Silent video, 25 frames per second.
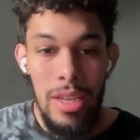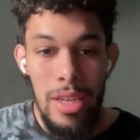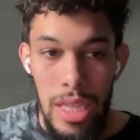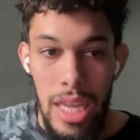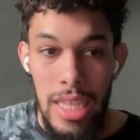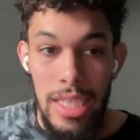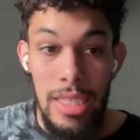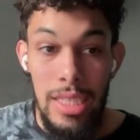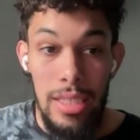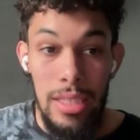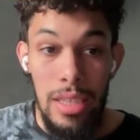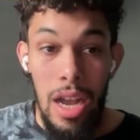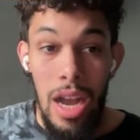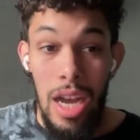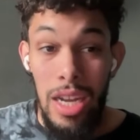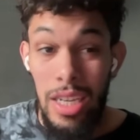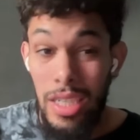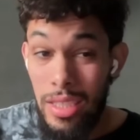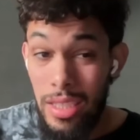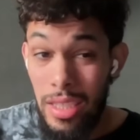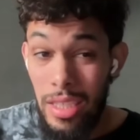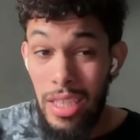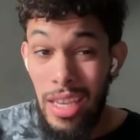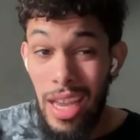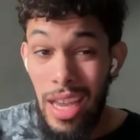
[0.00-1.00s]
So that's
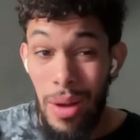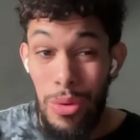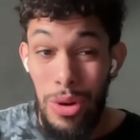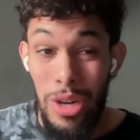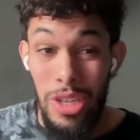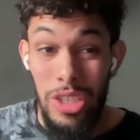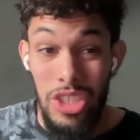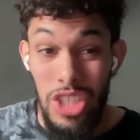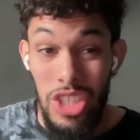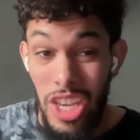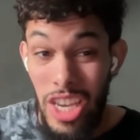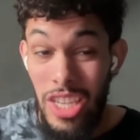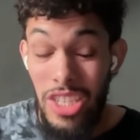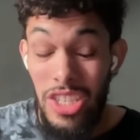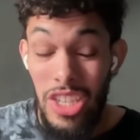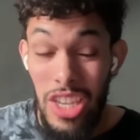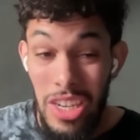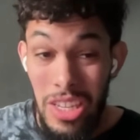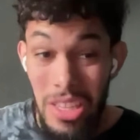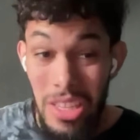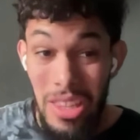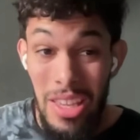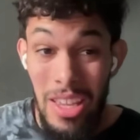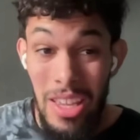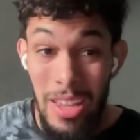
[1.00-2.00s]
honestly, I wouldn't change
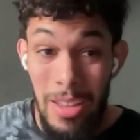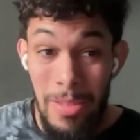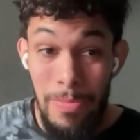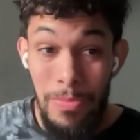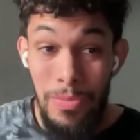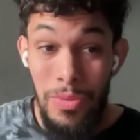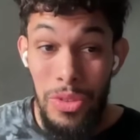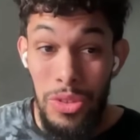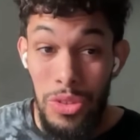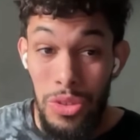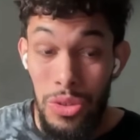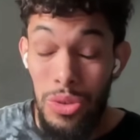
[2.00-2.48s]
anything.